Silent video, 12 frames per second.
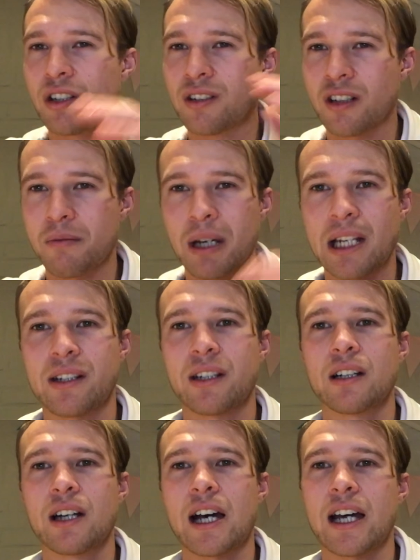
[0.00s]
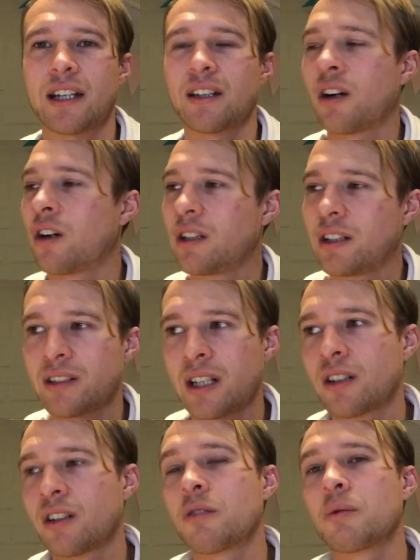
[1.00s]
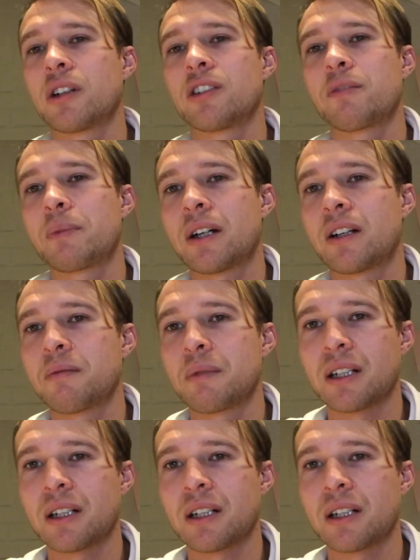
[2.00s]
He's an amazing guy. I can only say good words about him.